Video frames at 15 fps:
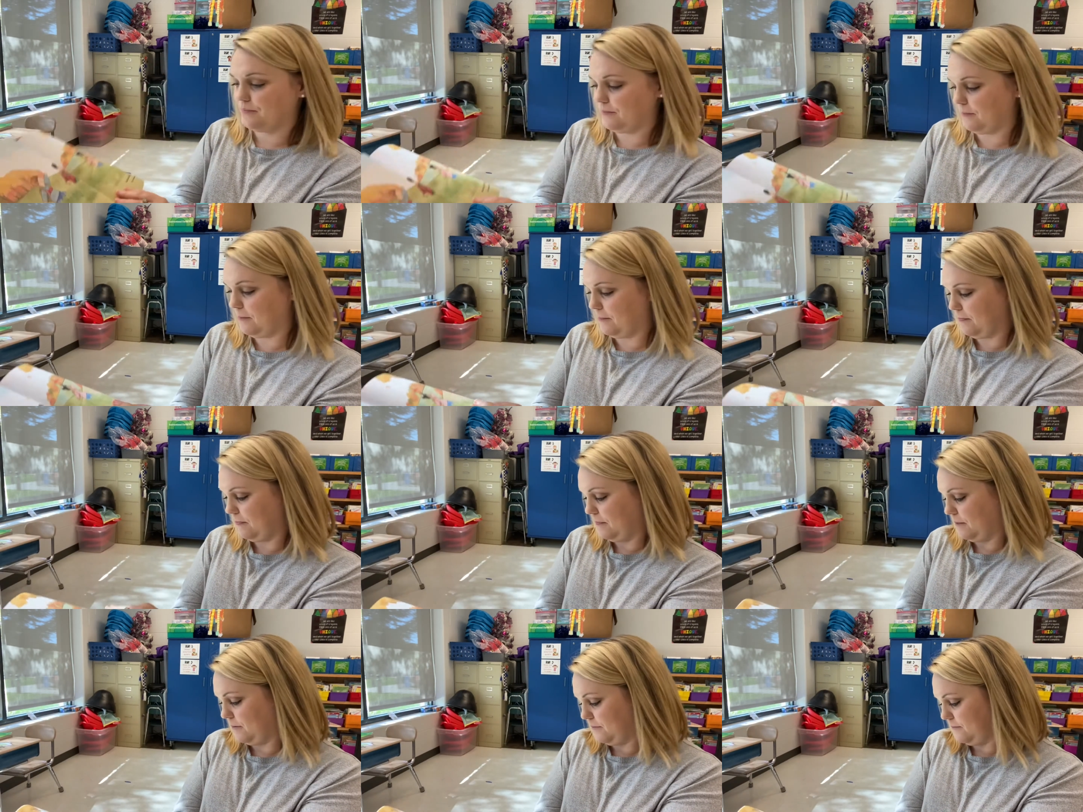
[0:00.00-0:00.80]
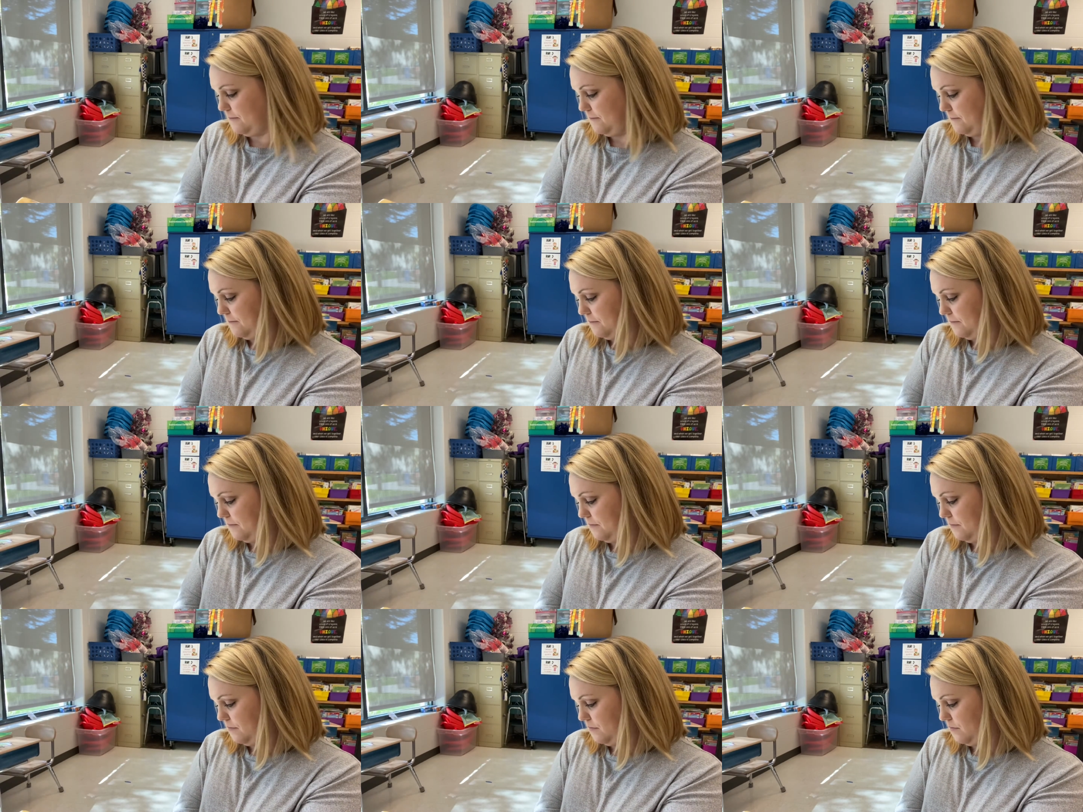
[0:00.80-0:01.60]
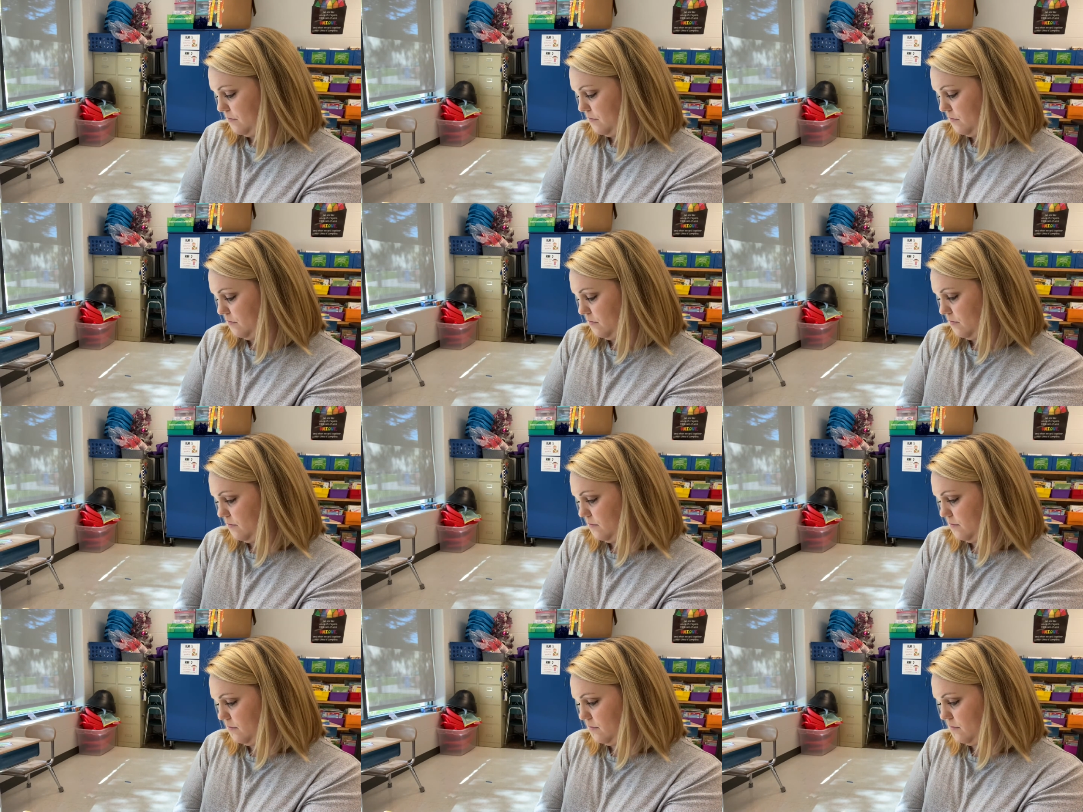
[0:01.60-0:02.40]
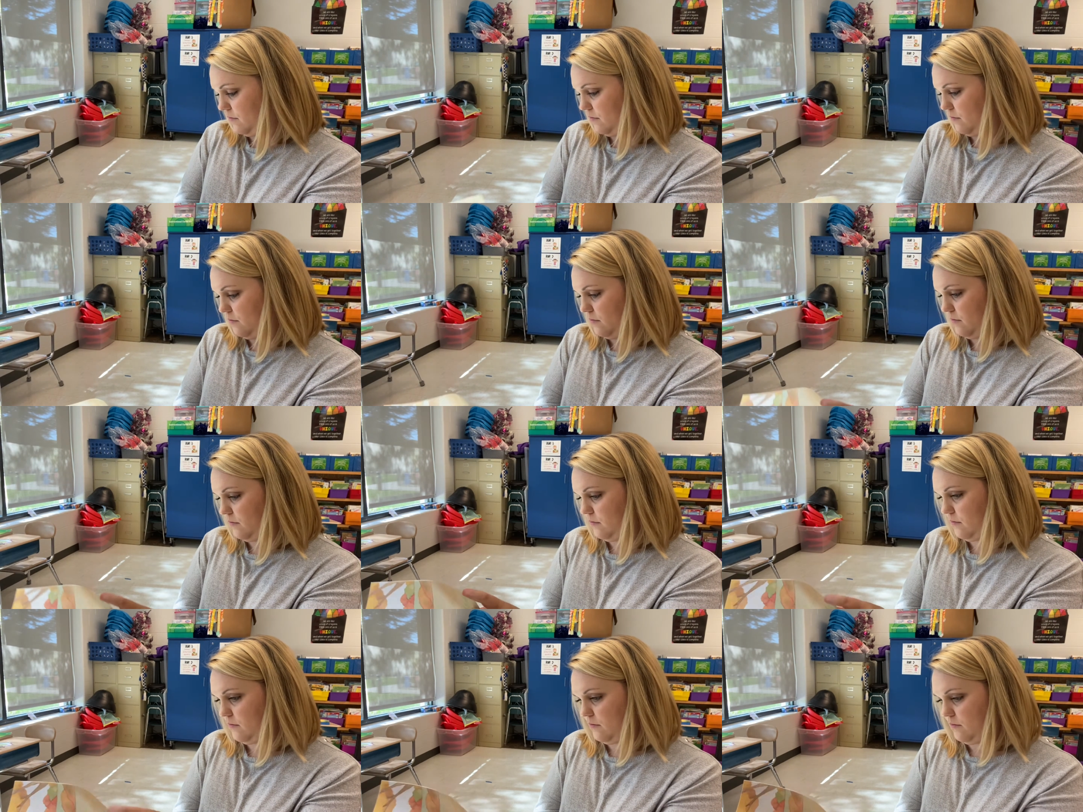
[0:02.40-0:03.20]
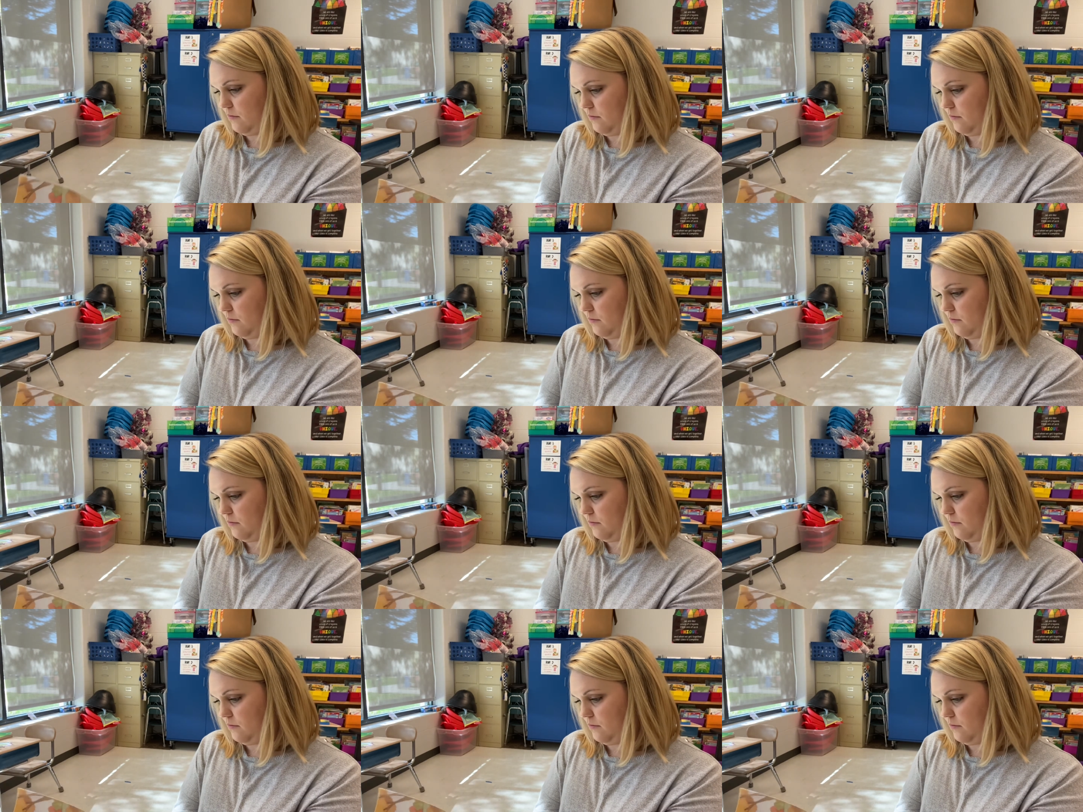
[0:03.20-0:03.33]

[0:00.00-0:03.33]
(no one is talking)